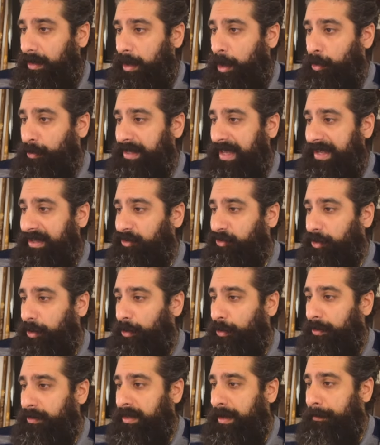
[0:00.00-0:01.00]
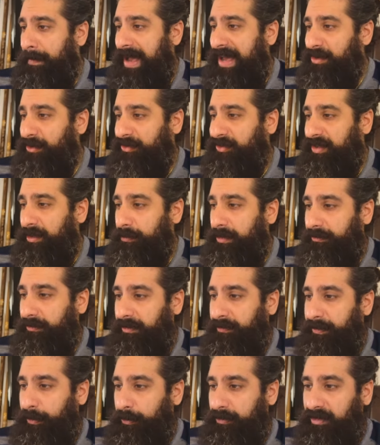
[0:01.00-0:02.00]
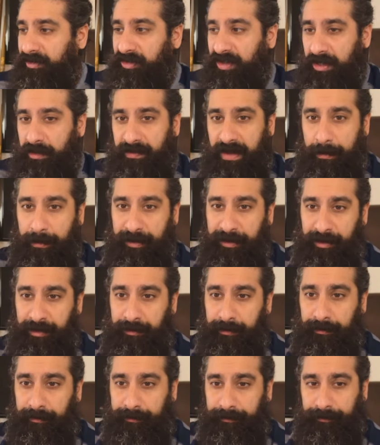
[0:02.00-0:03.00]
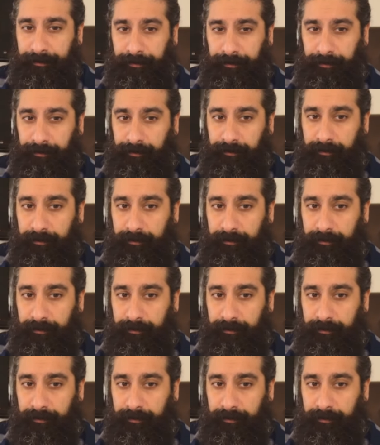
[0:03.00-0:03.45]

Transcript: Okay, so the man of sin be revealed, the son of Abaddon.